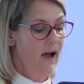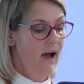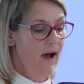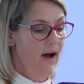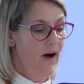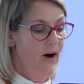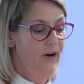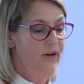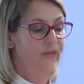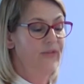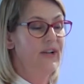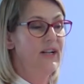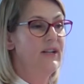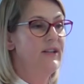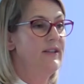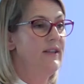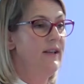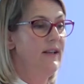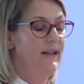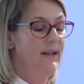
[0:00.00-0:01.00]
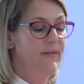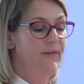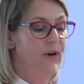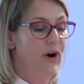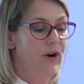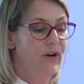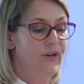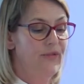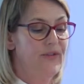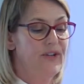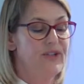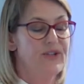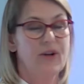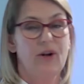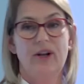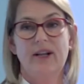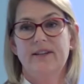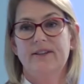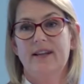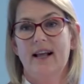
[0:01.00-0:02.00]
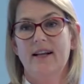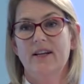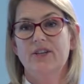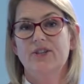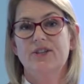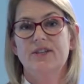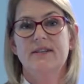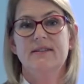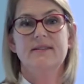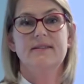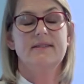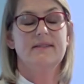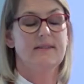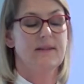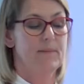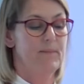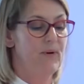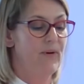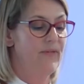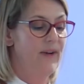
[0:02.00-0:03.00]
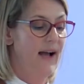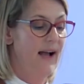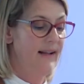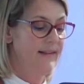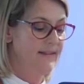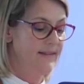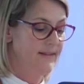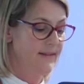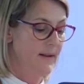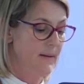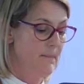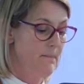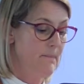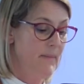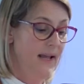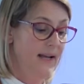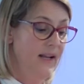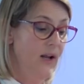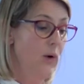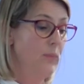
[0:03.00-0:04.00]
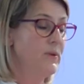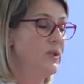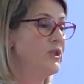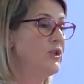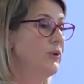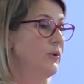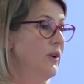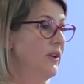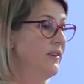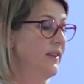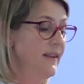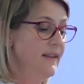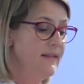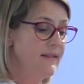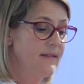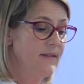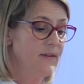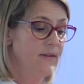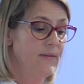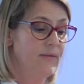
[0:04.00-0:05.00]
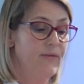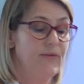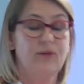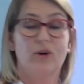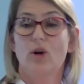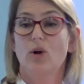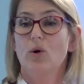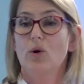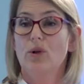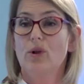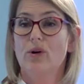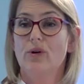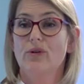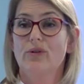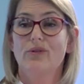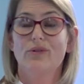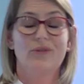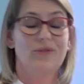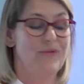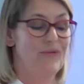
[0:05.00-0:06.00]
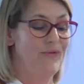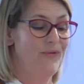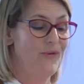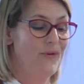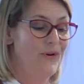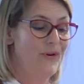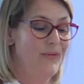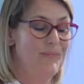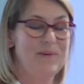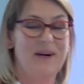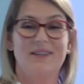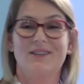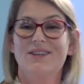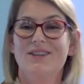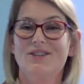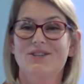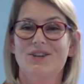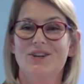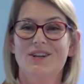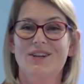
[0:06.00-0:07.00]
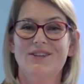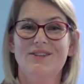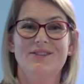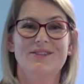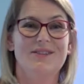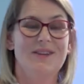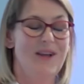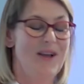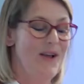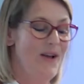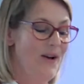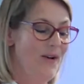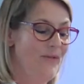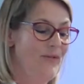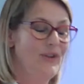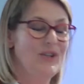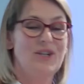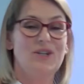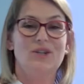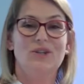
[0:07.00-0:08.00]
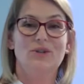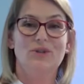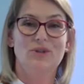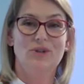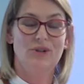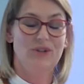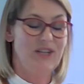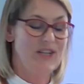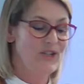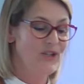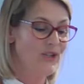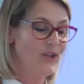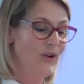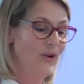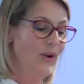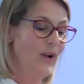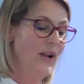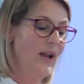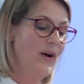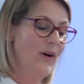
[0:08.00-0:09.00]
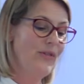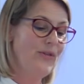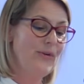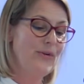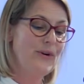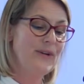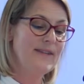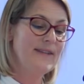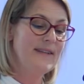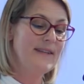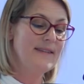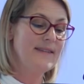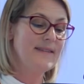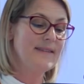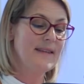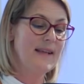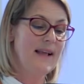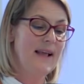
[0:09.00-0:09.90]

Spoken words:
Artificial intelligence provides many opportunities for lawyers, for practitioners, for the judicial authorities.